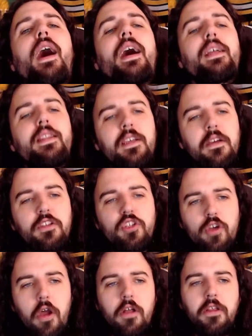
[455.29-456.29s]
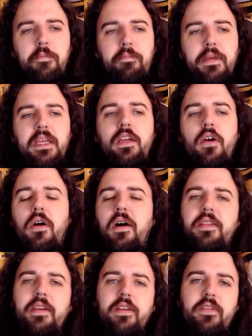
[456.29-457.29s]
I think a solid B
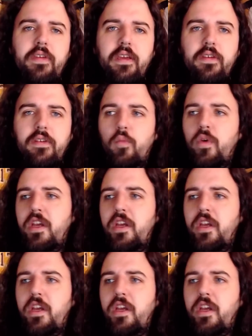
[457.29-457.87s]
on this season.